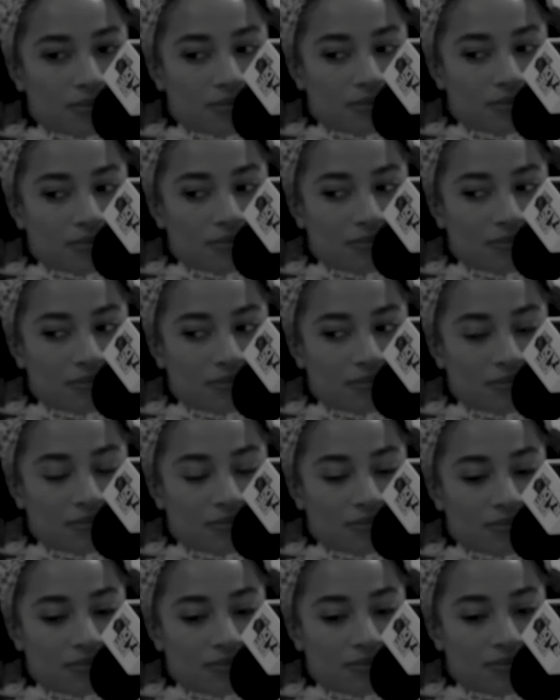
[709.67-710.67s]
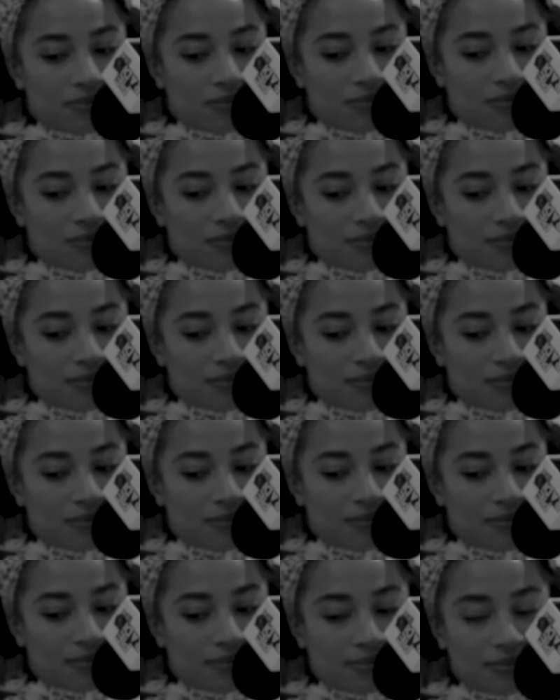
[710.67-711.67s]

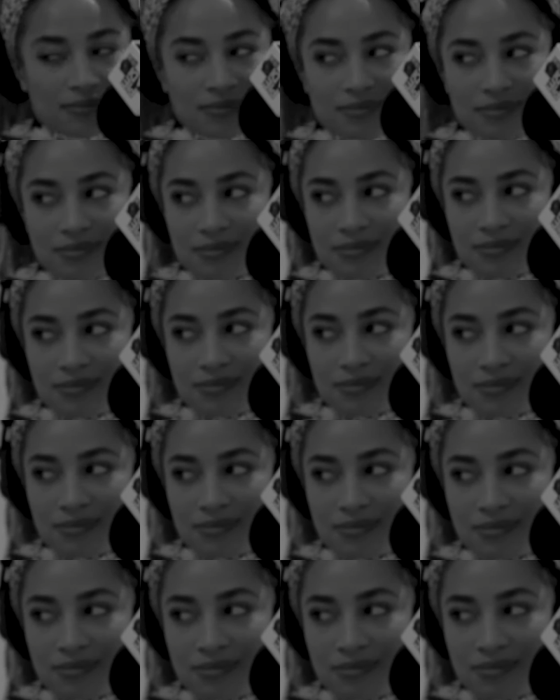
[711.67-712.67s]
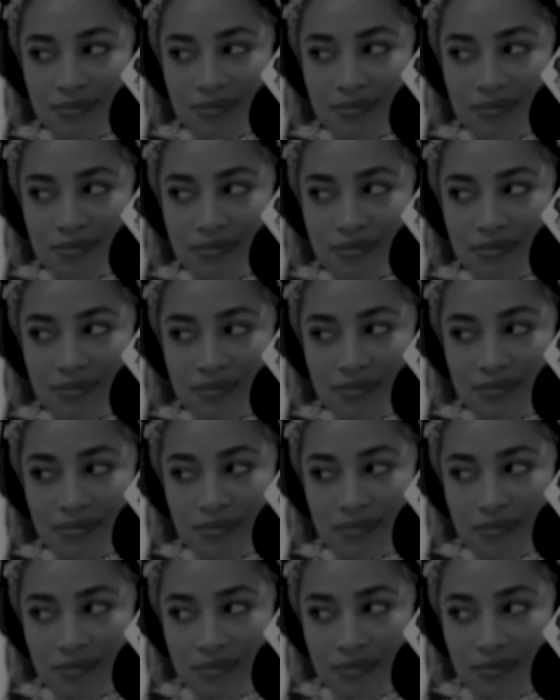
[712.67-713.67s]

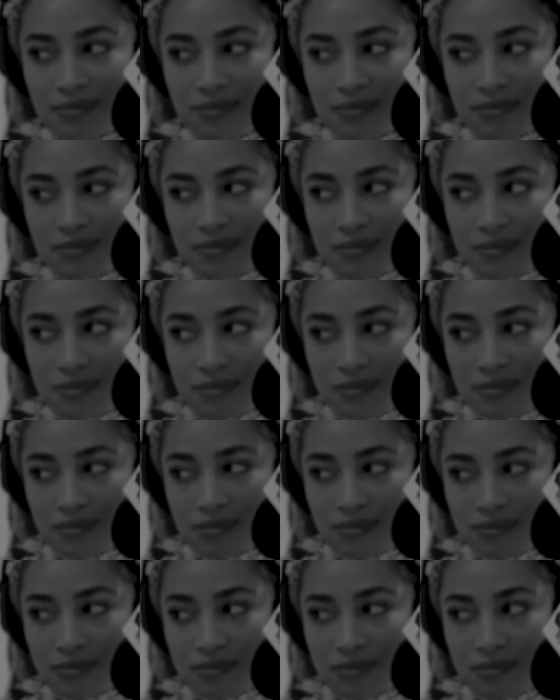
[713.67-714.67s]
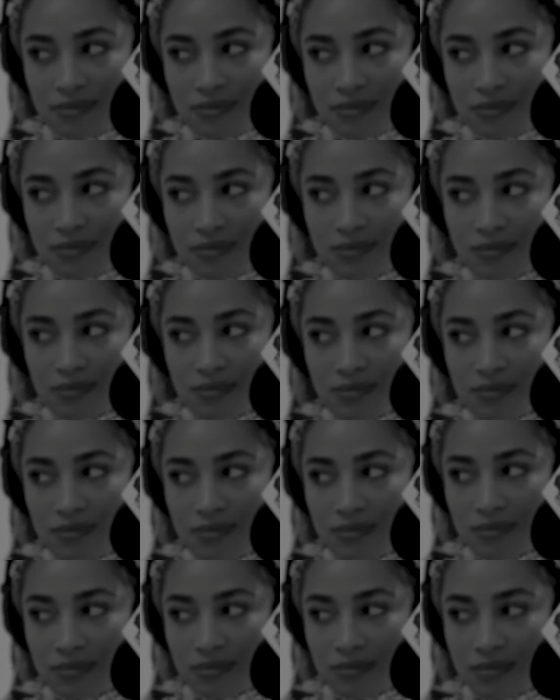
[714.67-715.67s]

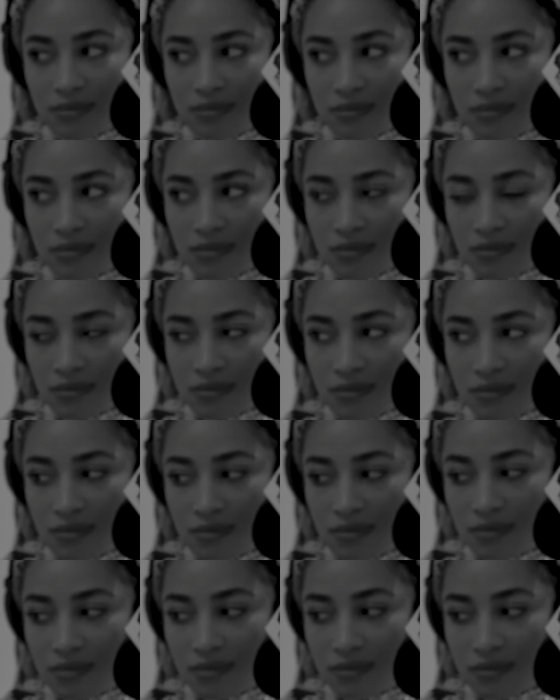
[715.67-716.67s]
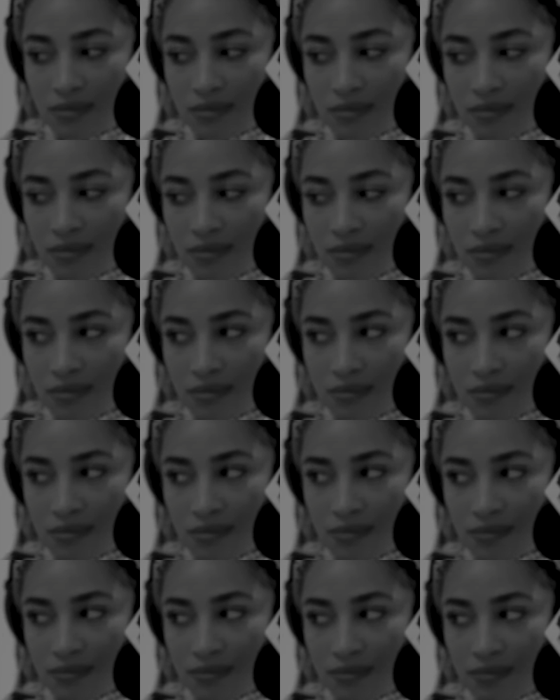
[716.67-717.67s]
(silent)